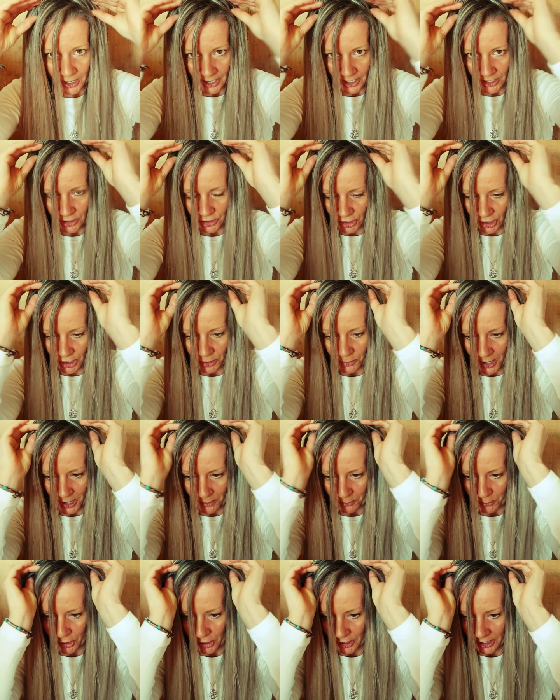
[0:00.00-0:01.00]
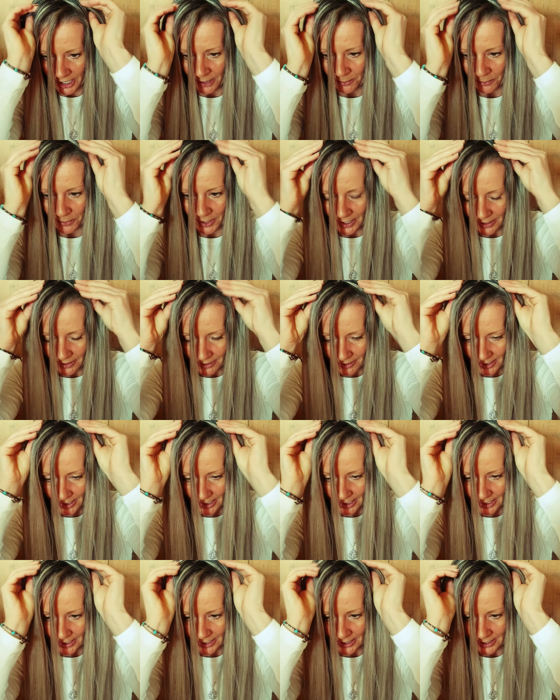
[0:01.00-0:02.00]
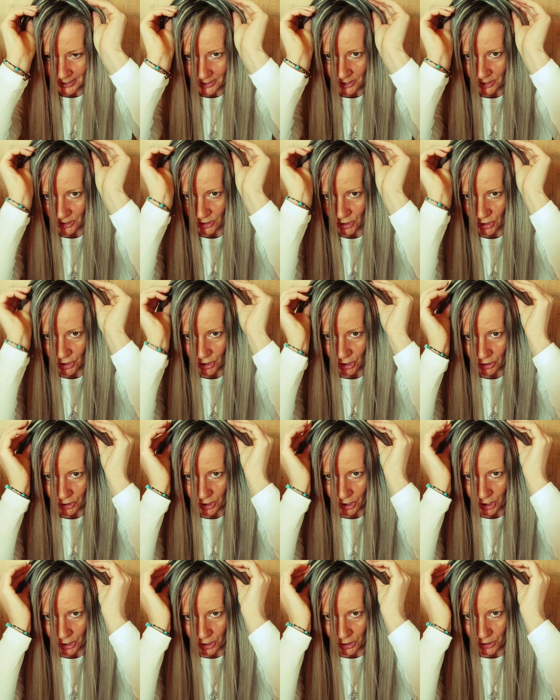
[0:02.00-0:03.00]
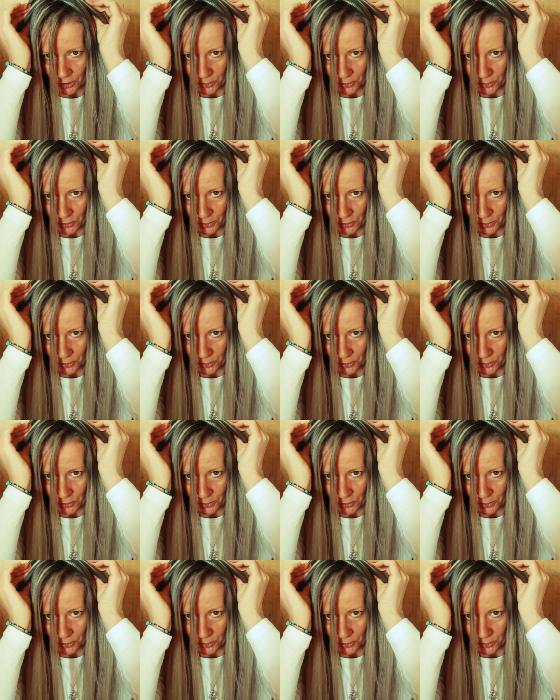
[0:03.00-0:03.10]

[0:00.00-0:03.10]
show you what I'm working with, and show you